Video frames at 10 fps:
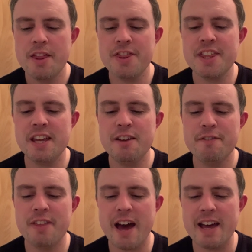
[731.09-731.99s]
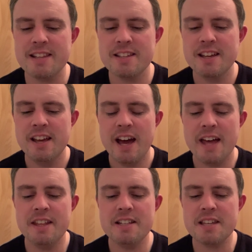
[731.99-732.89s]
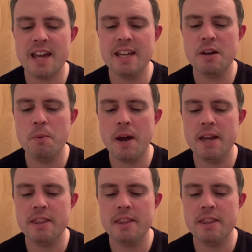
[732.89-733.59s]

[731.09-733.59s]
Think of that, and then take away